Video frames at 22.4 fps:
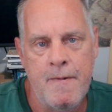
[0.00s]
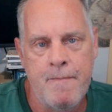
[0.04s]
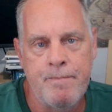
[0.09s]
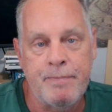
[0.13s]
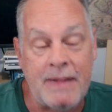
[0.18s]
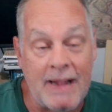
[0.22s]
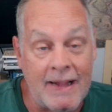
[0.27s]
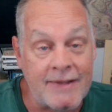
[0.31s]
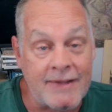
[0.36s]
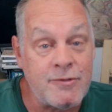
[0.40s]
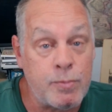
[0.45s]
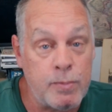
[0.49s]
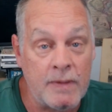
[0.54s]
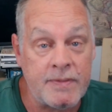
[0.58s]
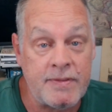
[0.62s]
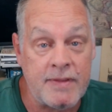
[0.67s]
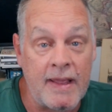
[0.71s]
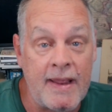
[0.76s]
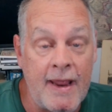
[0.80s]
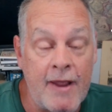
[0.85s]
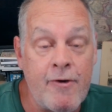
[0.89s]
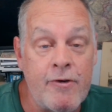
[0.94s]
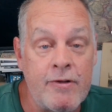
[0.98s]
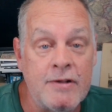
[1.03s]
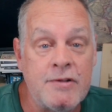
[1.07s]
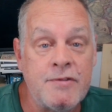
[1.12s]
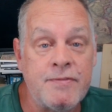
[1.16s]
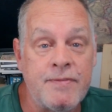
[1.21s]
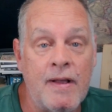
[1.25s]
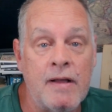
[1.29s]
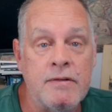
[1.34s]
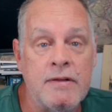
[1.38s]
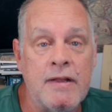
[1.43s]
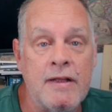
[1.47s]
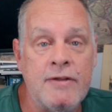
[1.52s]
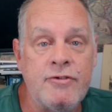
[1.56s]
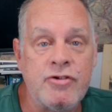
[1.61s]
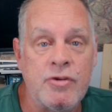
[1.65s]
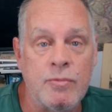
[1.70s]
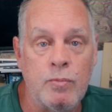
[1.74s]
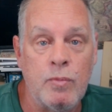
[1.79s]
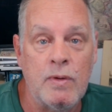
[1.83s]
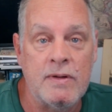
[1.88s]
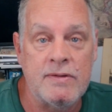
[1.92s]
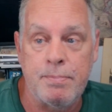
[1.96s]
That's what the Heritage
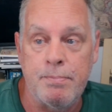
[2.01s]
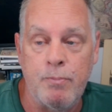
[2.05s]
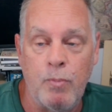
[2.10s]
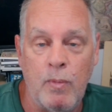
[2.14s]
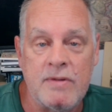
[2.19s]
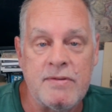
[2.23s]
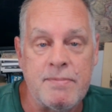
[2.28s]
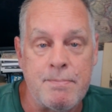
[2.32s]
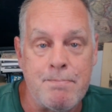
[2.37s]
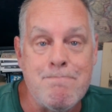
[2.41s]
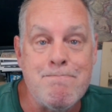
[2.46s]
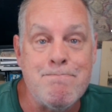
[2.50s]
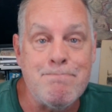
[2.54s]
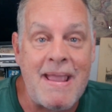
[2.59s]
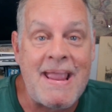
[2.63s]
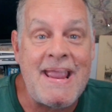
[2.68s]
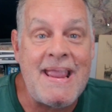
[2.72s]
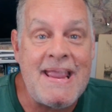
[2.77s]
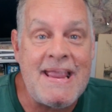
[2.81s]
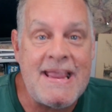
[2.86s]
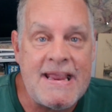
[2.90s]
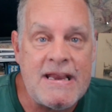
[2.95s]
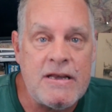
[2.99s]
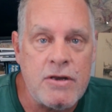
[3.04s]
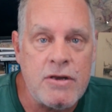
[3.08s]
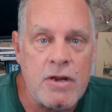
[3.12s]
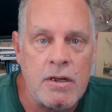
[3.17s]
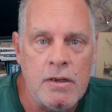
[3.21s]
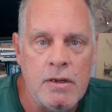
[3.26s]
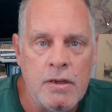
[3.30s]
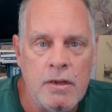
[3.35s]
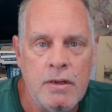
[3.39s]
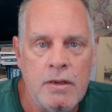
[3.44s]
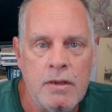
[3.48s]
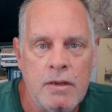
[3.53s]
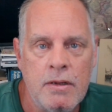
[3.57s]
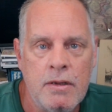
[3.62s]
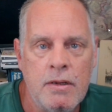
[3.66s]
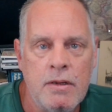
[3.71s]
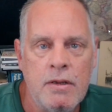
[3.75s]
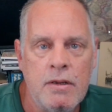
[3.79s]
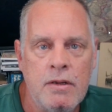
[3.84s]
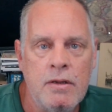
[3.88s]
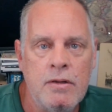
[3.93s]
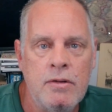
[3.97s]
Foundation was made
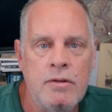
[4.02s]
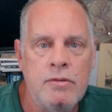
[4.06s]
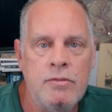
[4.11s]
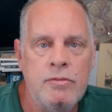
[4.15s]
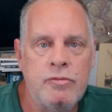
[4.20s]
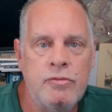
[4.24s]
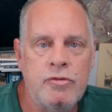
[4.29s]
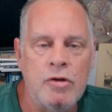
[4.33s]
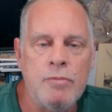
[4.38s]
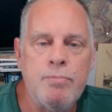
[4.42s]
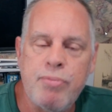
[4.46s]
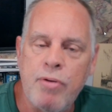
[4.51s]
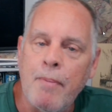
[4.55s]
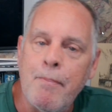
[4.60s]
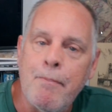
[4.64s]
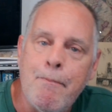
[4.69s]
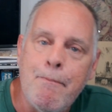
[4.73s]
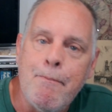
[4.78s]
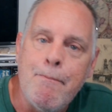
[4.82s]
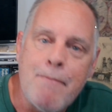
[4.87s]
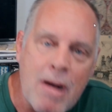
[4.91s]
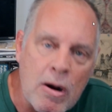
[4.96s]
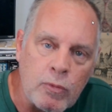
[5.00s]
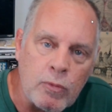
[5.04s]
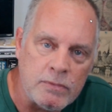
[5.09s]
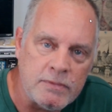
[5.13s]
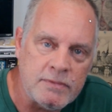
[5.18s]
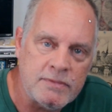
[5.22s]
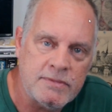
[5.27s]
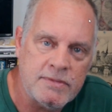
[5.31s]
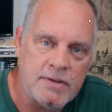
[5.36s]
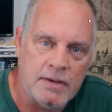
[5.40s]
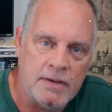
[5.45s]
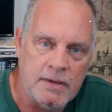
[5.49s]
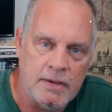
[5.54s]
to promote.